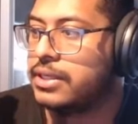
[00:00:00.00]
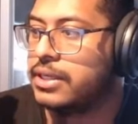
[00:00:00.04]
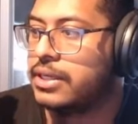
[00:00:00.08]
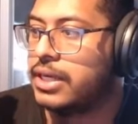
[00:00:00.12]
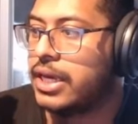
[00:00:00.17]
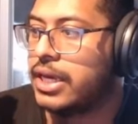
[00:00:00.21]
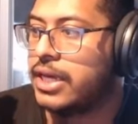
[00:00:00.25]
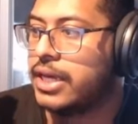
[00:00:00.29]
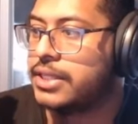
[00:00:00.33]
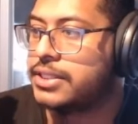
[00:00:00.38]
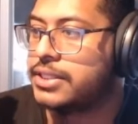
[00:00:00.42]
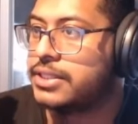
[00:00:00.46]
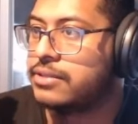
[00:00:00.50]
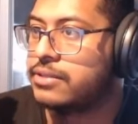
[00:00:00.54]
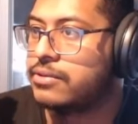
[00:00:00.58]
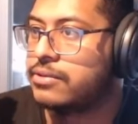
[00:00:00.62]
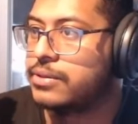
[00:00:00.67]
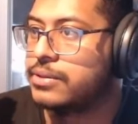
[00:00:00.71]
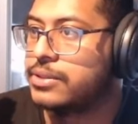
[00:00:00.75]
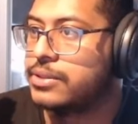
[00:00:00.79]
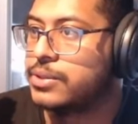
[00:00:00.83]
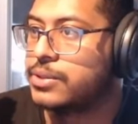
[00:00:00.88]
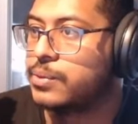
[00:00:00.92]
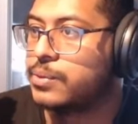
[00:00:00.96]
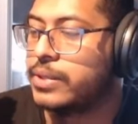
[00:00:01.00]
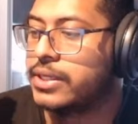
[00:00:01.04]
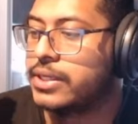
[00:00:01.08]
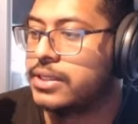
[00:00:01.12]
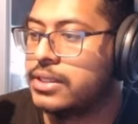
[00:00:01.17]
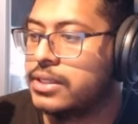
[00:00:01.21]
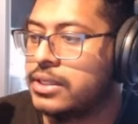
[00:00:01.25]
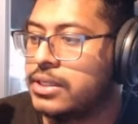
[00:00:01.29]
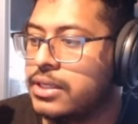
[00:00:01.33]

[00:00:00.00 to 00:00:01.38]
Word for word: S zero as well.